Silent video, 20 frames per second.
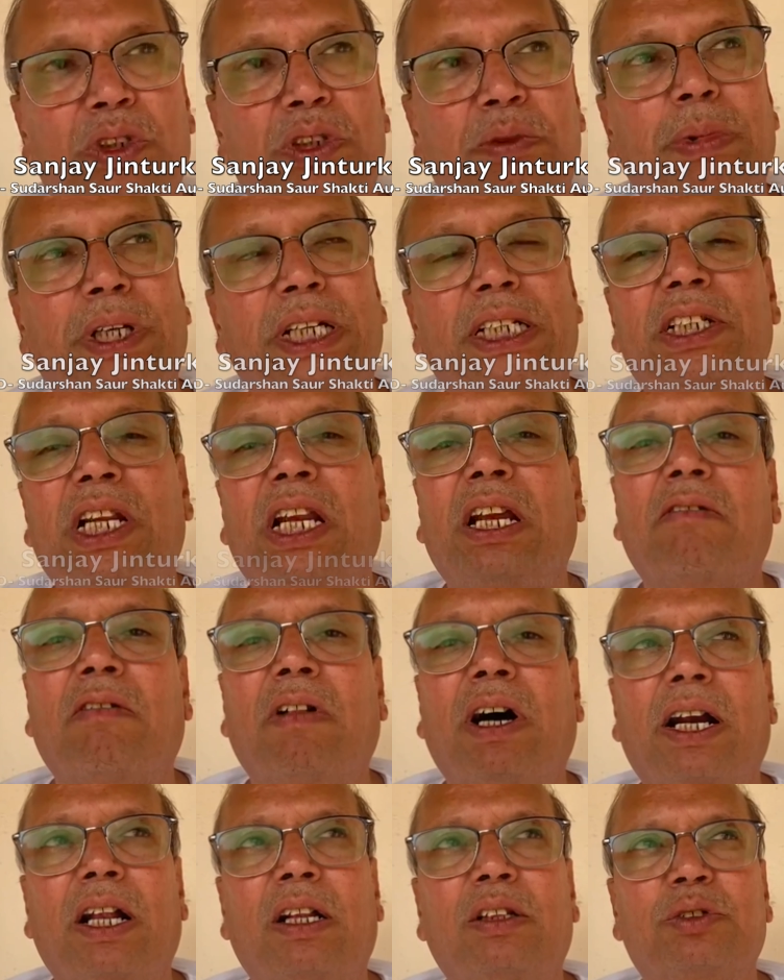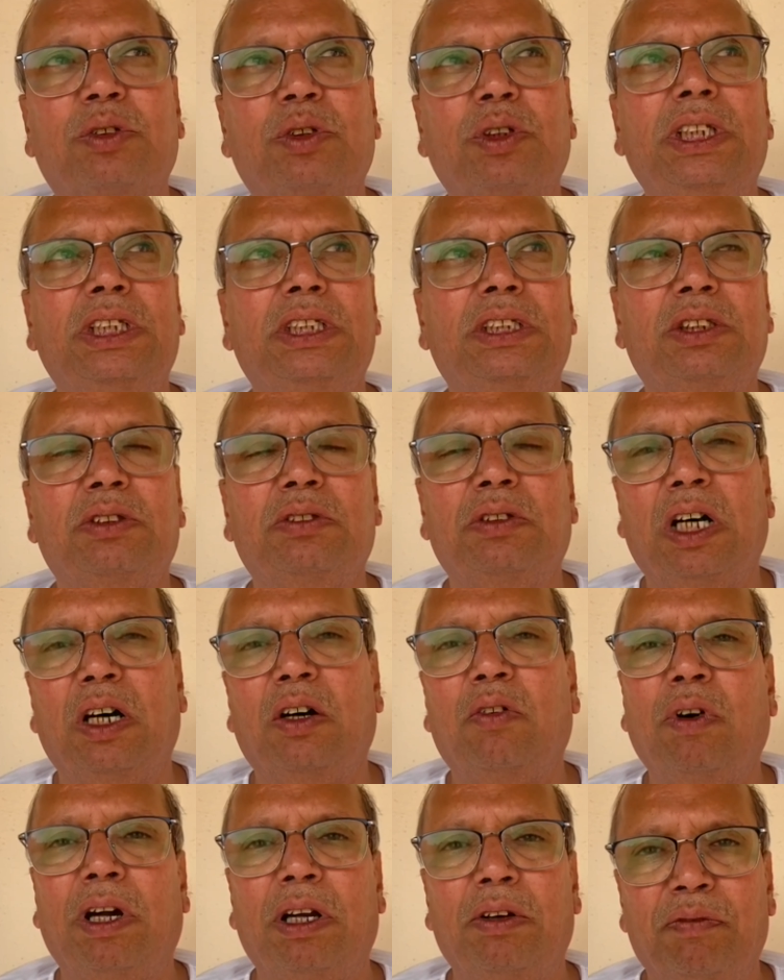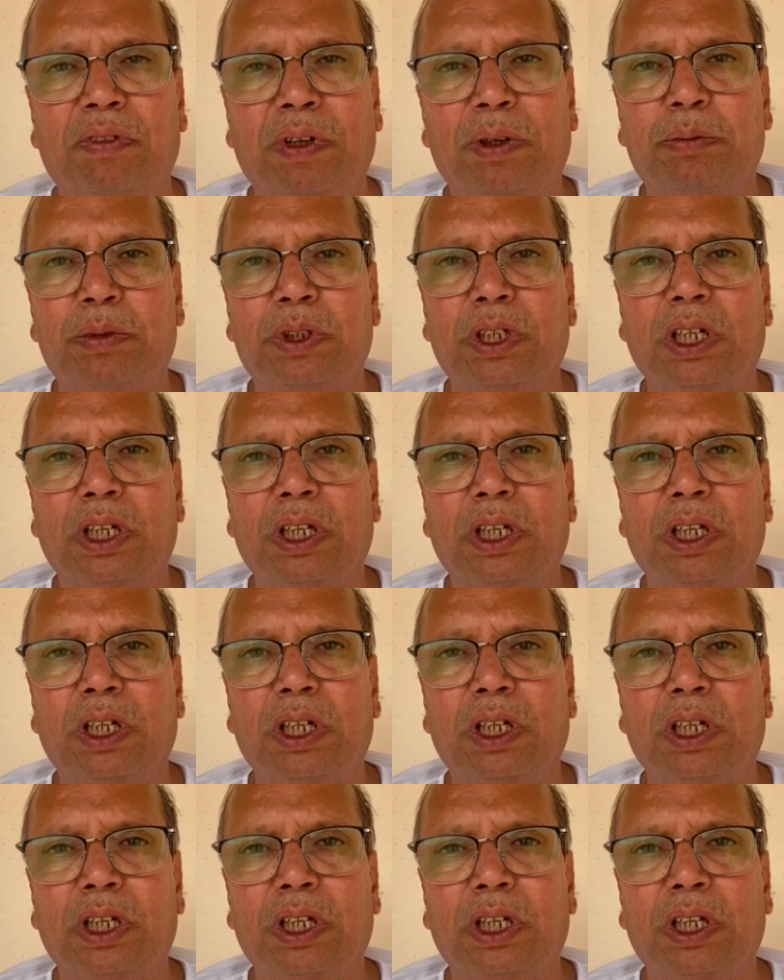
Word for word: Space required also is uh, one-fifth.